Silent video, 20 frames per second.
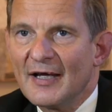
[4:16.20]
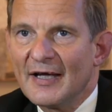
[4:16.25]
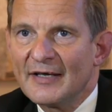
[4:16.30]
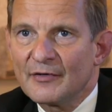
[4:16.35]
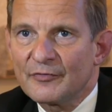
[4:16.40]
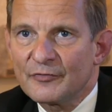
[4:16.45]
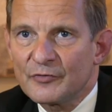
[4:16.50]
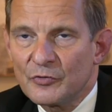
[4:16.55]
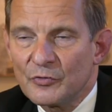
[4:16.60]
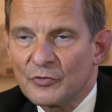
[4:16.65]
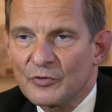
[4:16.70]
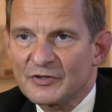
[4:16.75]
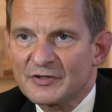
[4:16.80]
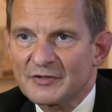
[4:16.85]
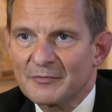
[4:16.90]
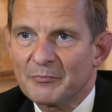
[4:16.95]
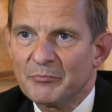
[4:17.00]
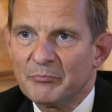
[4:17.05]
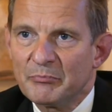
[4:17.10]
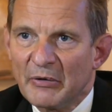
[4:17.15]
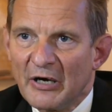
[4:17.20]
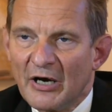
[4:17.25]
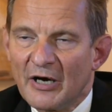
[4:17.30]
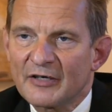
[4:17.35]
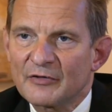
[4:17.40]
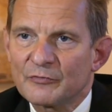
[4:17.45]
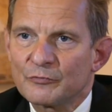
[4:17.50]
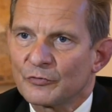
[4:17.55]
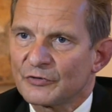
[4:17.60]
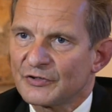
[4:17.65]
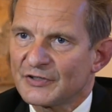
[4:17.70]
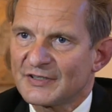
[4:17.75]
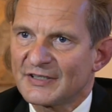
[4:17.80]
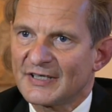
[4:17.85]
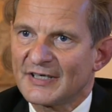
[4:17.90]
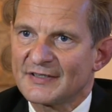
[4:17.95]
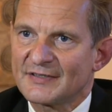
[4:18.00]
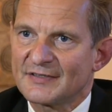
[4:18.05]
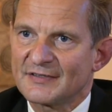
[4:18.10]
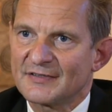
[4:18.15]
And of course, part of water
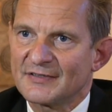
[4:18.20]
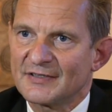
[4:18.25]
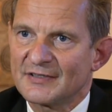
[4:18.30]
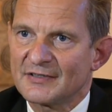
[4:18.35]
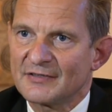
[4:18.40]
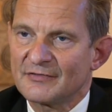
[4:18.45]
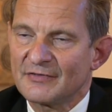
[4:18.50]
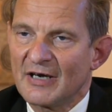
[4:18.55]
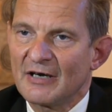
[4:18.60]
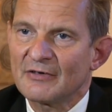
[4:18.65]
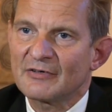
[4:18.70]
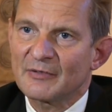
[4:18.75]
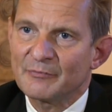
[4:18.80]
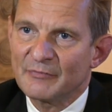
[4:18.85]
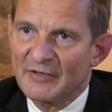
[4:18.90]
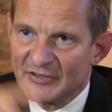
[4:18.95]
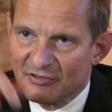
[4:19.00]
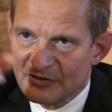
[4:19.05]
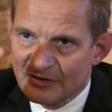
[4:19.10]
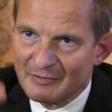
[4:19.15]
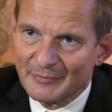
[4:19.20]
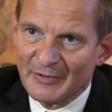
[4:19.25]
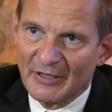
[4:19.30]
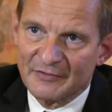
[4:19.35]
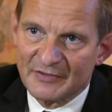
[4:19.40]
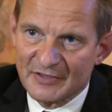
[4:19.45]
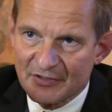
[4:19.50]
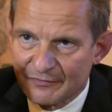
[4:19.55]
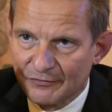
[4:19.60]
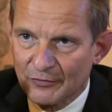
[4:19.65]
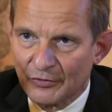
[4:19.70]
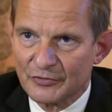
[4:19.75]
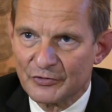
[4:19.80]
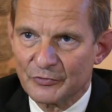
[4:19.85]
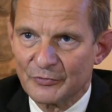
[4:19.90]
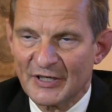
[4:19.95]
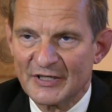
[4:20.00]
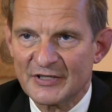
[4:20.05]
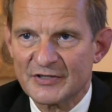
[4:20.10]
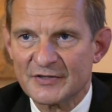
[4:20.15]
scarcity and drought, I mentioned about these
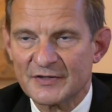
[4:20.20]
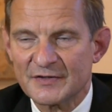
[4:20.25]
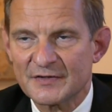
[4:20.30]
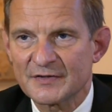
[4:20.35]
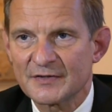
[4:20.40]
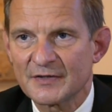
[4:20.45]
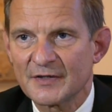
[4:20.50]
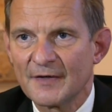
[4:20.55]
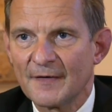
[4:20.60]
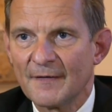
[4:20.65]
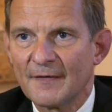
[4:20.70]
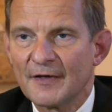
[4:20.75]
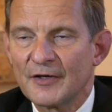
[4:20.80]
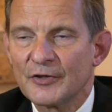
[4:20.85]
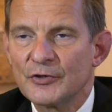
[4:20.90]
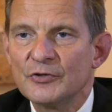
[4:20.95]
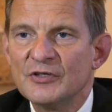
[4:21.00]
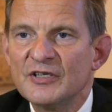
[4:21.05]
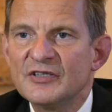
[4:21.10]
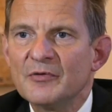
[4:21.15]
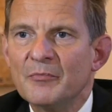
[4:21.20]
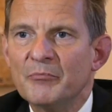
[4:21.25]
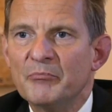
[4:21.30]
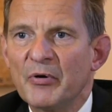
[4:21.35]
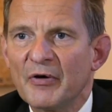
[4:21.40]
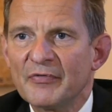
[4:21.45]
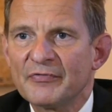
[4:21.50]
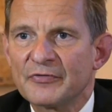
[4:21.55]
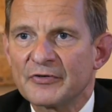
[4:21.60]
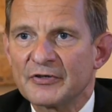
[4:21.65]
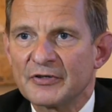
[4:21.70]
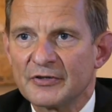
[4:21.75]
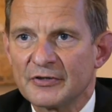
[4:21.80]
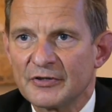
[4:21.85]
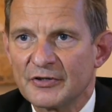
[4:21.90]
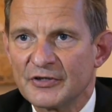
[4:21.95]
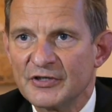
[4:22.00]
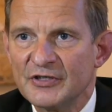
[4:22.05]
fluctuations, you need to buffer.